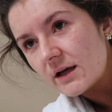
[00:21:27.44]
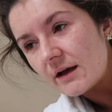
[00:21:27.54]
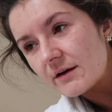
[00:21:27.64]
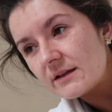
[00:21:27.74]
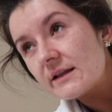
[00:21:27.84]

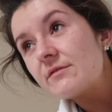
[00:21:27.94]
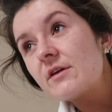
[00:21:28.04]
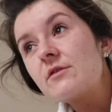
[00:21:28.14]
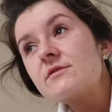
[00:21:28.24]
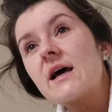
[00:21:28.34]
I can leave
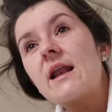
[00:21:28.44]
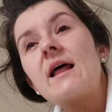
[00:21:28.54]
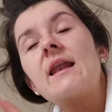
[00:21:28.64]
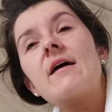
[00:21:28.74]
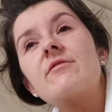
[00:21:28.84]
the hotel at
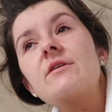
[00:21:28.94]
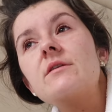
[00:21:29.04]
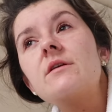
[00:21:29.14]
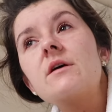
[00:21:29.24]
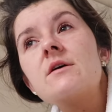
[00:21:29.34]

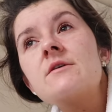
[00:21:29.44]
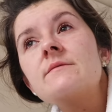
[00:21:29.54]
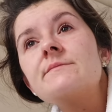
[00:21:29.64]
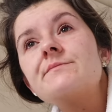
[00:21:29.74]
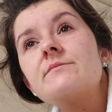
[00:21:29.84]
11.
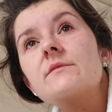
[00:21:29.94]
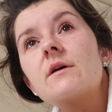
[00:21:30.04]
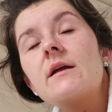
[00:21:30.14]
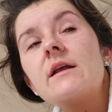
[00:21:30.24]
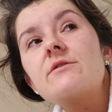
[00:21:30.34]

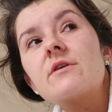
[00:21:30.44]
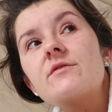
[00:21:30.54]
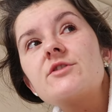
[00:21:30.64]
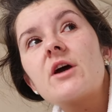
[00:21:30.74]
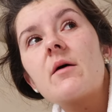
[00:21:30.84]
I need to have
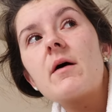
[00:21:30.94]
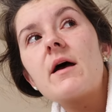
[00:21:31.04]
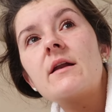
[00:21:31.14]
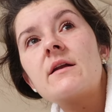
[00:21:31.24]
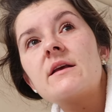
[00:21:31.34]
a shower
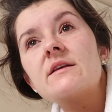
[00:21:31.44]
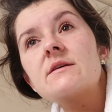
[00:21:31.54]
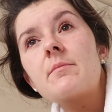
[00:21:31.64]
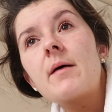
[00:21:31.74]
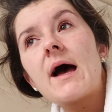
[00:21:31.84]
and I need
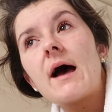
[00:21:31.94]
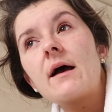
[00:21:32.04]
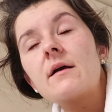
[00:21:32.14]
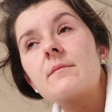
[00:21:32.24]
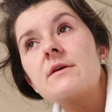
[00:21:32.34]
to
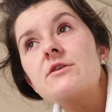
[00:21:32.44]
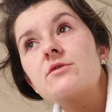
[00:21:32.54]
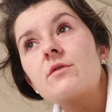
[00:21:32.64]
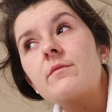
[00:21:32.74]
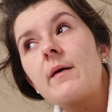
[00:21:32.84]
pack my
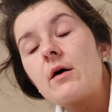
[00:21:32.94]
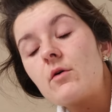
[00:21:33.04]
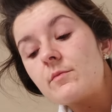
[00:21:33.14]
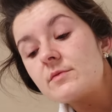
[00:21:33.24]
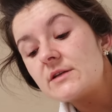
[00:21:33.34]
stuff back
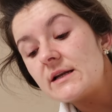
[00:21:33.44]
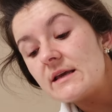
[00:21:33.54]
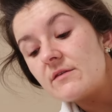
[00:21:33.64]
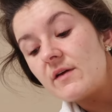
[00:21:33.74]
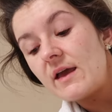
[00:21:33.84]
up to
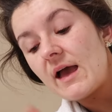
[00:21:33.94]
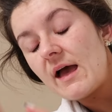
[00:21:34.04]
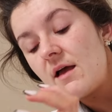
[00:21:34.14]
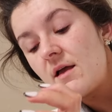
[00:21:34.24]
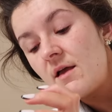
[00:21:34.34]
leave here.